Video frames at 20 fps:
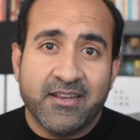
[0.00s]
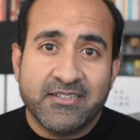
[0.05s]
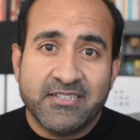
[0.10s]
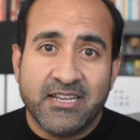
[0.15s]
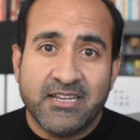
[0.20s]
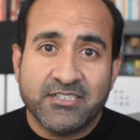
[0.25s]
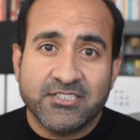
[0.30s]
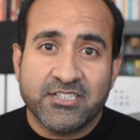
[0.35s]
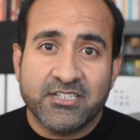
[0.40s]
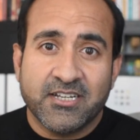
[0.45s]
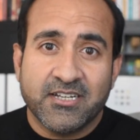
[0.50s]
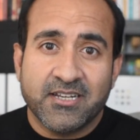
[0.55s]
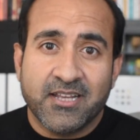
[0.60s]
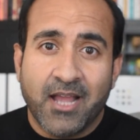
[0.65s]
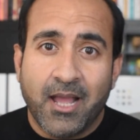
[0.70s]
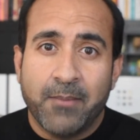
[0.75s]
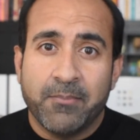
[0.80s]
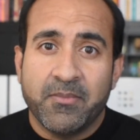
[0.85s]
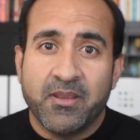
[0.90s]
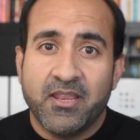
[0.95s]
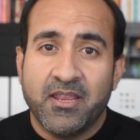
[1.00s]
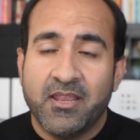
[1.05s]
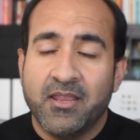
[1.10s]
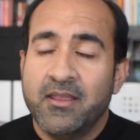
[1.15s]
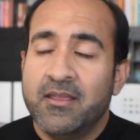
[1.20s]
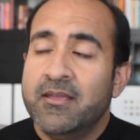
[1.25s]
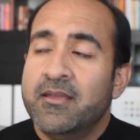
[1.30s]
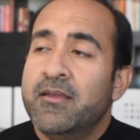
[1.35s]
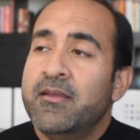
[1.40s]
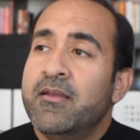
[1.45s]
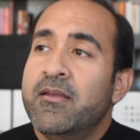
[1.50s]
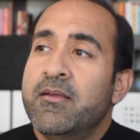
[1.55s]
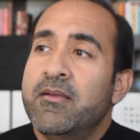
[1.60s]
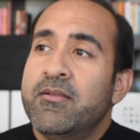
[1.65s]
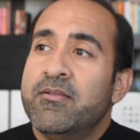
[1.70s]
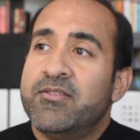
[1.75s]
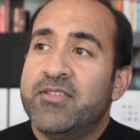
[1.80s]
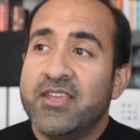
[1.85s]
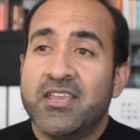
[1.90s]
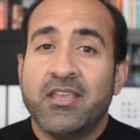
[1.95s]
attention and got me
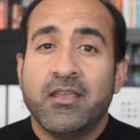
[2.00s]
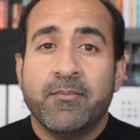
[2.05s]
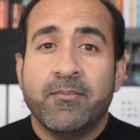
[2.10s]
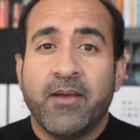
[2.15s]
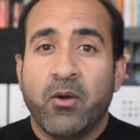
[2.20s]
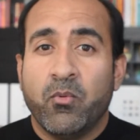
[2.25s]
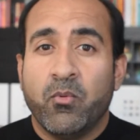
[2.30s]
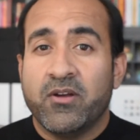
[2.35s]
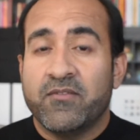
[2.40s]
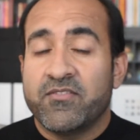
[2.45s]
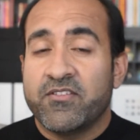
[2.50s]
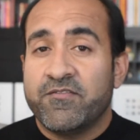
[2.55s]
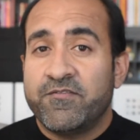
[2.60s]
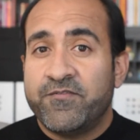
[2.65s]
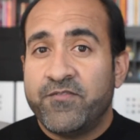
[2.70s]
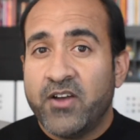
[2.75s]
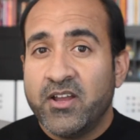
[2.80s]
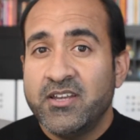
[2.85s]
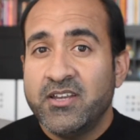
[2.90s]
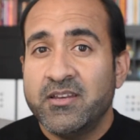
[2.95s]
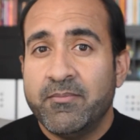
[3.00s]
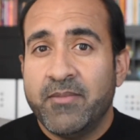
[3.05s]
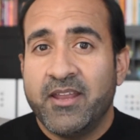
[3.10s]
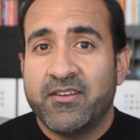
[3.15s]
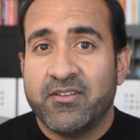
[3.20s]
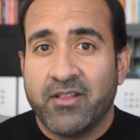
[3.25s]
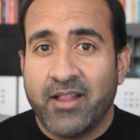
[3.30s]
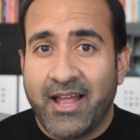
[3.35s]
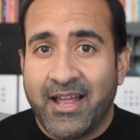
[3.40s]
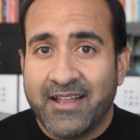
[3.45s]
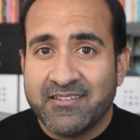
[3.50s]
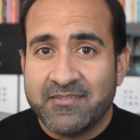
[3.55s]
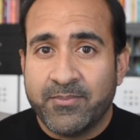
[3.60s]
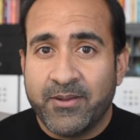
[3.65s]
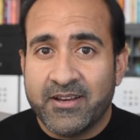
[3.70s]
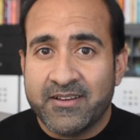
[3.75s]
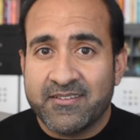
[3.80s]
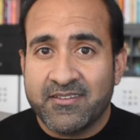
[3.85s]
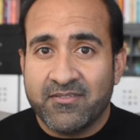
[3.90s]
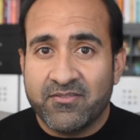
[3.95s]
thinking about one of the fundamental
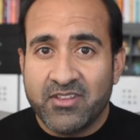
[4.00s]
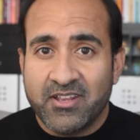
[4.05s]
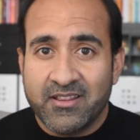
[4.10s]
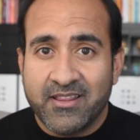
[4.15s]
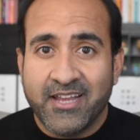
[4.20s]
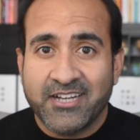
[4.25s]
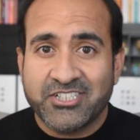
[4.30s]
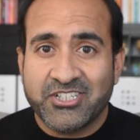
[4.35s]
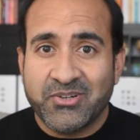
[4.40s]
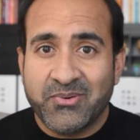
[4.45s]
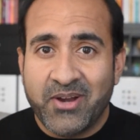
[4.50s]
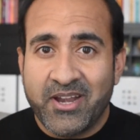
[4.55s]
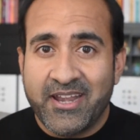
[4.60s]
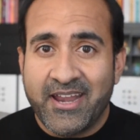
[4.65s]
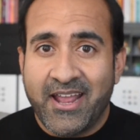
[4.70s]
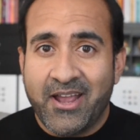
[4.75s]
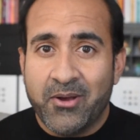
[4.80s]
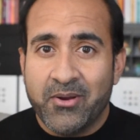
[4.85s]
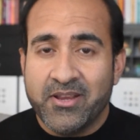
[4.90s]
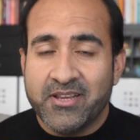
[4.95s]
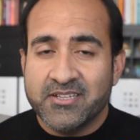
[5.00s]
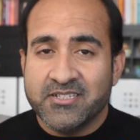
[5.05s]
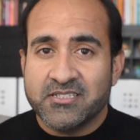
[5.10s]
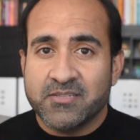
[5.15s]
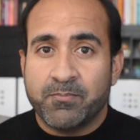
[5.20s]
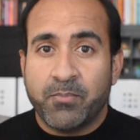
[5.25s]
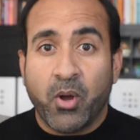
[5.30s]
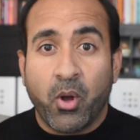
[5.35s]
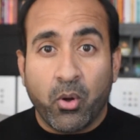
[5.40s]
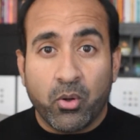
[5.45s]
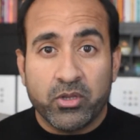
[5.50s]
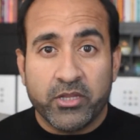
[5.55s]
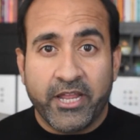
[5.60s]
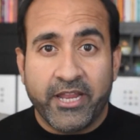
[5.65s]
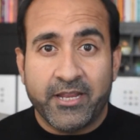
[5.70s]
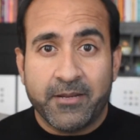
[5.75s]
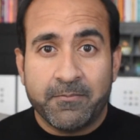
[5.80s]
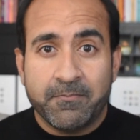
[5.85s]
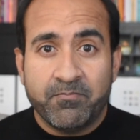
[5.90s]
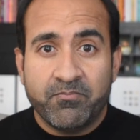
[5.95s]
aspects of the election right now is
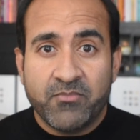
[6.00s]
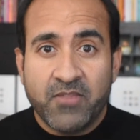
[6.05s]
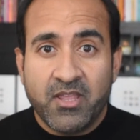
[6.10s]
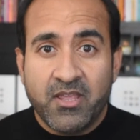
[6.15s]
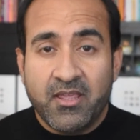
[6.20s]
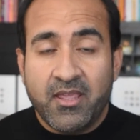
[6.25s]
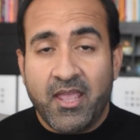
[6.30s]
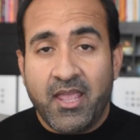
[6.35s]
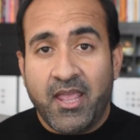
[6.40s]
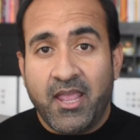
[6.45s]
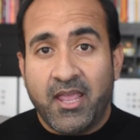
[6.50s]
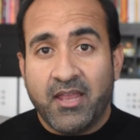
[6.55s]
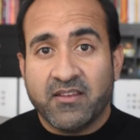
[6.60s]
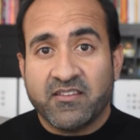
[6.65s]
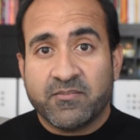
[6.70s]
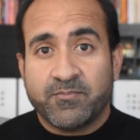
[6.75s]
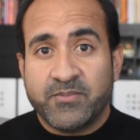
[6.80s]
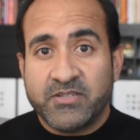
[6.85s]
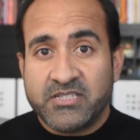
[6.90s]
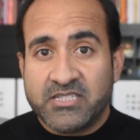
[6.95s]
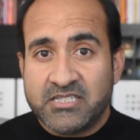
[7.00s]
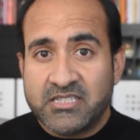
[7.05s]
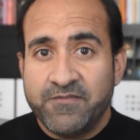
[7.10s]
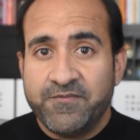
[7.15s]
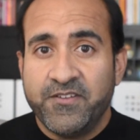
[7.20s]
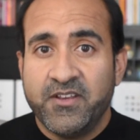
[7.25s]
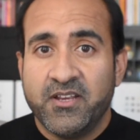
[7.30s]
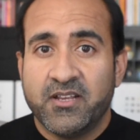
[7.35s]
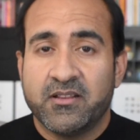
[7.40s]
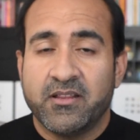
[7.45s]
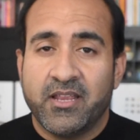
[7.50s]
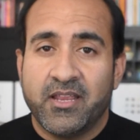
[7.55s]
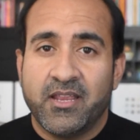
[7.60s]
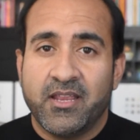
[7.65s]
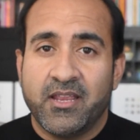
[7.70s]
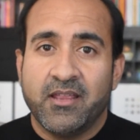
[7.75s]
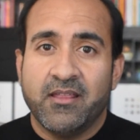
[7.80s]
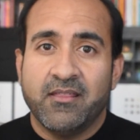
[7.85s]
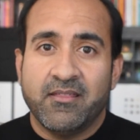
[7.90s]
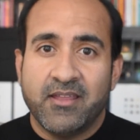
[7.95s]
polling. And
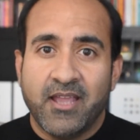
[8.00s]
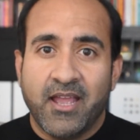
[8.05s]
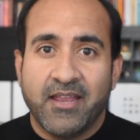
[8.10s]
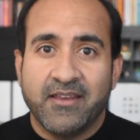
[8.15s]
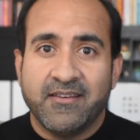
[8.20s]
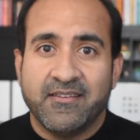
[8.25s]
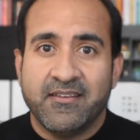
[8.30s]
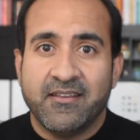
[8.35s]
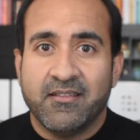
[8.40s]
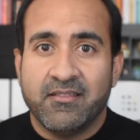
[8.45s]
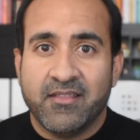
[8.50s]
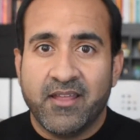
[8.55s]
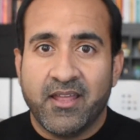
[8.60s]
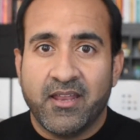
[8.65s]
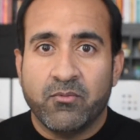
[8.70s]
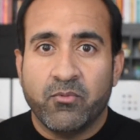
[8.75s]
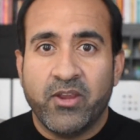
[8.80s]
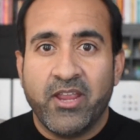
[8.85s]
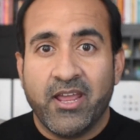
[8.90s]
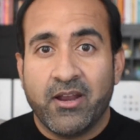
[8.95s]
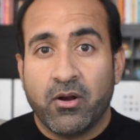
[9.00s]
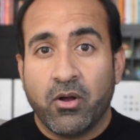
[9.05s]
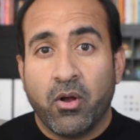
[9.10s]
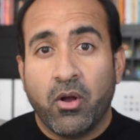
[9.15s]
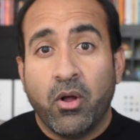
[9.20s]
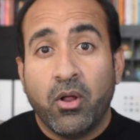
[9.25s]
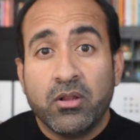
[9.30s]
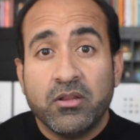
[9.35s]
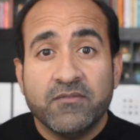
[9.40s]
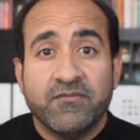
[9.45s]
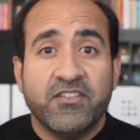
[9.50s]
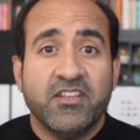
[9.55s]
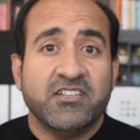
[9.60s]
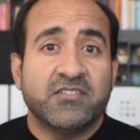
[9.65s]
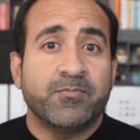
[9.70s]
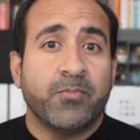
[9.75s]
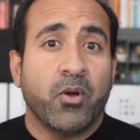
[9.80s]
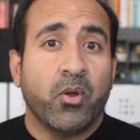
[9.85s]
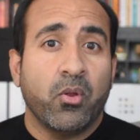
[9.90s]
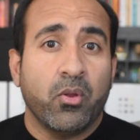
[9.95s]
specifically the idea that we had all of
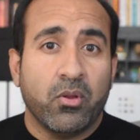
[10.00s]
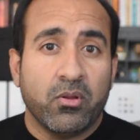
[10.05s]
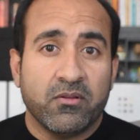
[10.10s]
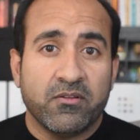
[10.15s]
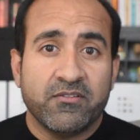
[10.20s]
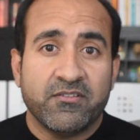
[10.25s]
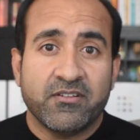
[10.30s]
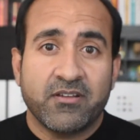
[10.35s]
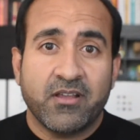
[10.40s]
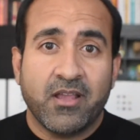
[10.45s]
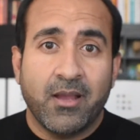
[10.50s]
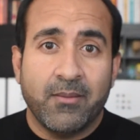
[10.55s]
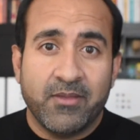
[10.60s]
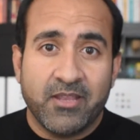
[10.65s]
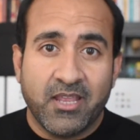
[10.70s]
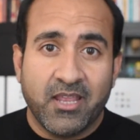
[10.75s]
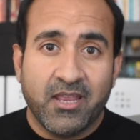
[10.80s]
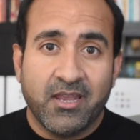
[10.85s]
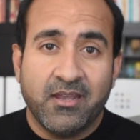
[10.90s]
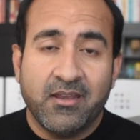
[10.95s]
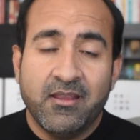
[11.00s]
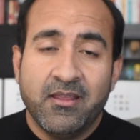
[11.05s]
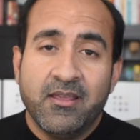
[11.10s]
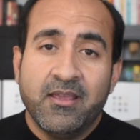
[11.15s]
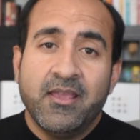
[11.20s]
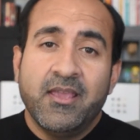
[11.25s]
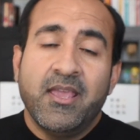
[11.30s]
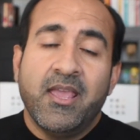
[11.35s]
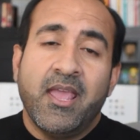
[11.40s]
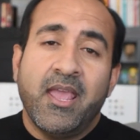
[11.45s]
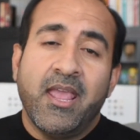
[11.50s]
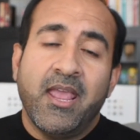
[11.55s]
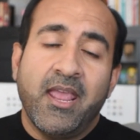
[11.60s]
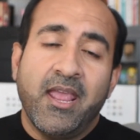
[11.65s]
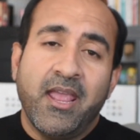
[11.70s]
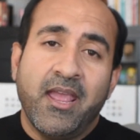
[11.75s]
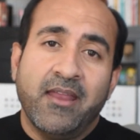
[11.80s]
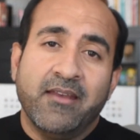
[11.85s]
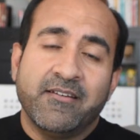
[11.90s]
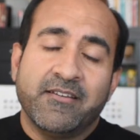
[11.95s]
these polls coming in
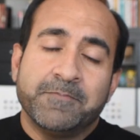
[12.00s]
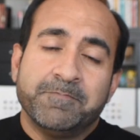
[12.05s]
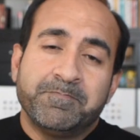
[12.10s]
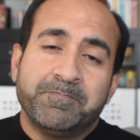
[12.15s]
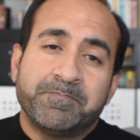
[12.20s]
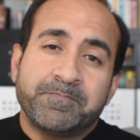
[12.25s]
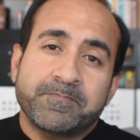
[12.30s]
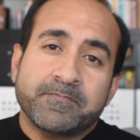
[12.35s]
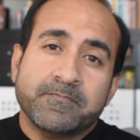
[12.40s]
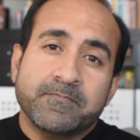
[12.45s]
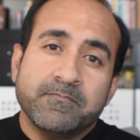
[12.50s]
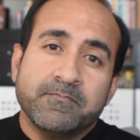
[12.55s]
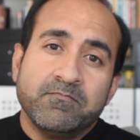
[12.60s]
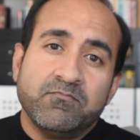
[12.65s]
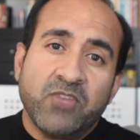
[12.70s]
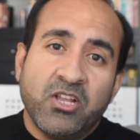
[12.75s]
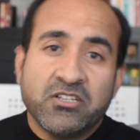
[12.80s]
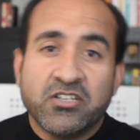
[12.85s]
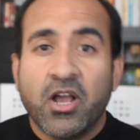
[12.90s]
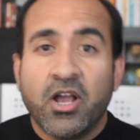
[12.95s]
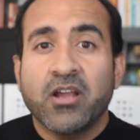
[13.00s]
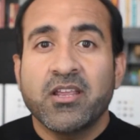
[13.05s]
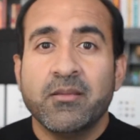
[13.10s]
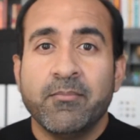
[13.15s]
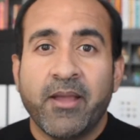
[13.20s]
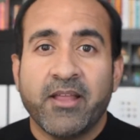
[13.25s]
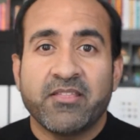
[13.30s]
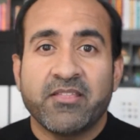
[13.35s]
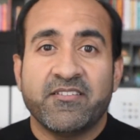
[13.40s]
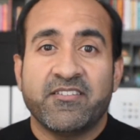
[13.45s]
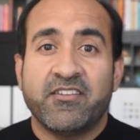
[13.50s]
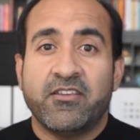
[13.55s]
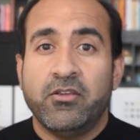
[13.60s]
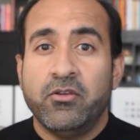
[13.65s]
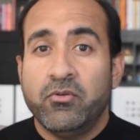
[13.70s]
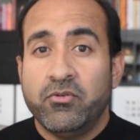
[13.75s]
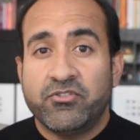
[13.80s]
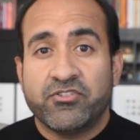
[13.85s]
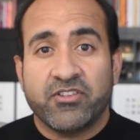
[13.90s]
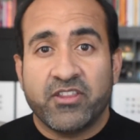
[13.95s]
and talking about this
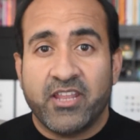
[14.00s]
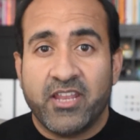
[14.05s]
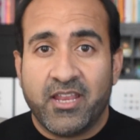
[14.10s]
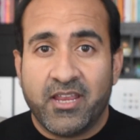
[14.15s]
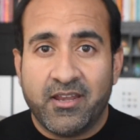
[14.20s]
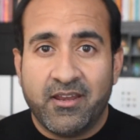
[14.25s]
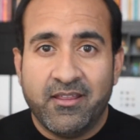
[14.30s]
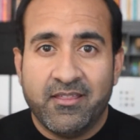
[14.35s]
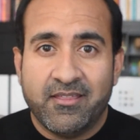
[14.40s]
huge lead